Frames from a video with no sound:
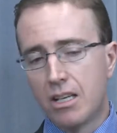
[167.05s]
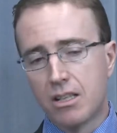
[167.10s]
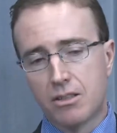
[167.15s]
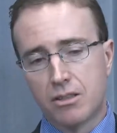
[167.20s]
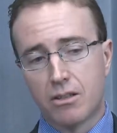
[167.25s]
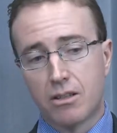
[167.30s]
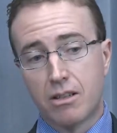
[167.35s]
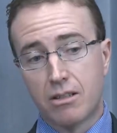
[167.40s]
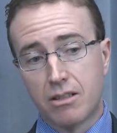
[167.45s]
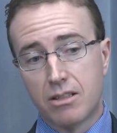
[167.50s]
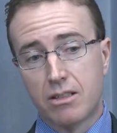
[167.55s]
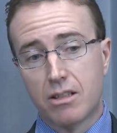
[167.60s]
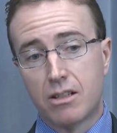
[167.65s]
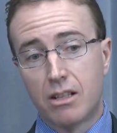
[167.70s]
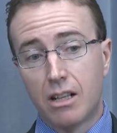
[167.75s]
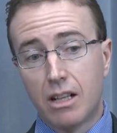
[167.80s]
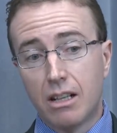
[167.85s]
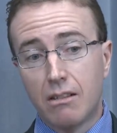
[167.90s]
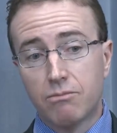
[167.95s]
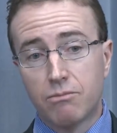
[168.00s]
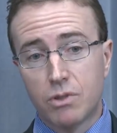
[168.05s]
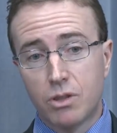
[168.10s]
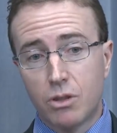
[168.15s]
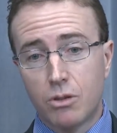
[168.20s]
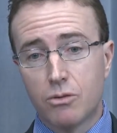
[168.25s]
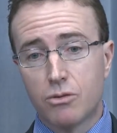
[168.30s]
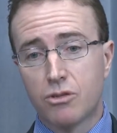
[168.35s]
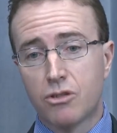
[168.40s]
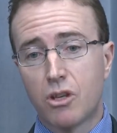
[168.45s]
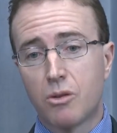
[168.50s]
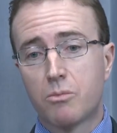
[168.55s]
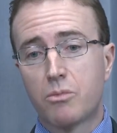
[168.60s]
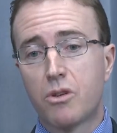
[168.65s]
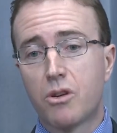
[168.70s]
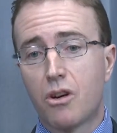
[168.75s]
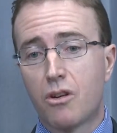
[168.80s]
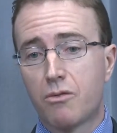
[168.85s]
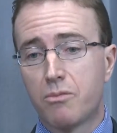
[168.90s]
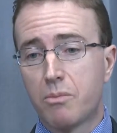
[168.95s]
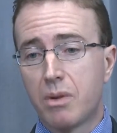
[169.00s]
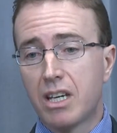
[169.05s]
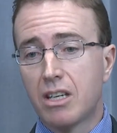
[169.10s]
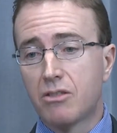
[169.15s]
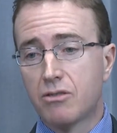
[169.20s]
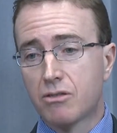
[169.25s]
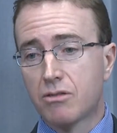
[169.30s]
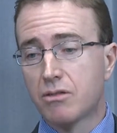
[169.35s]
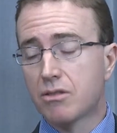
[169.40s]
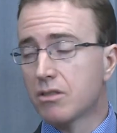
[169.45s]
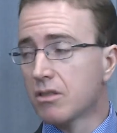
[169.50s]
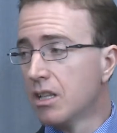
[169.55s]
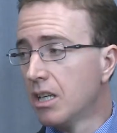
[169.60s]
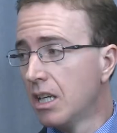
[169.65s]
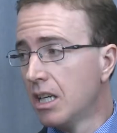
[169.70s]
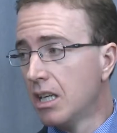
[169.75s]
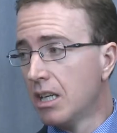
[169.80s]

So there is a huge number of patients